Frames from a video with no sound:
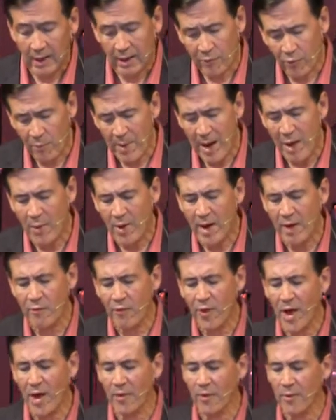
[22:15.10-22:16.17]
And from now on,
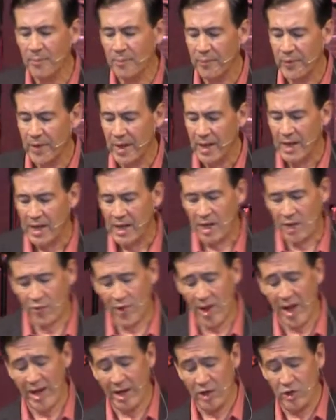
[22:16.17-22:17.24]
Father, if
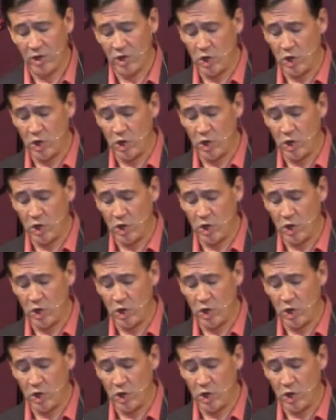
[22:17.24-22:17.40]
I can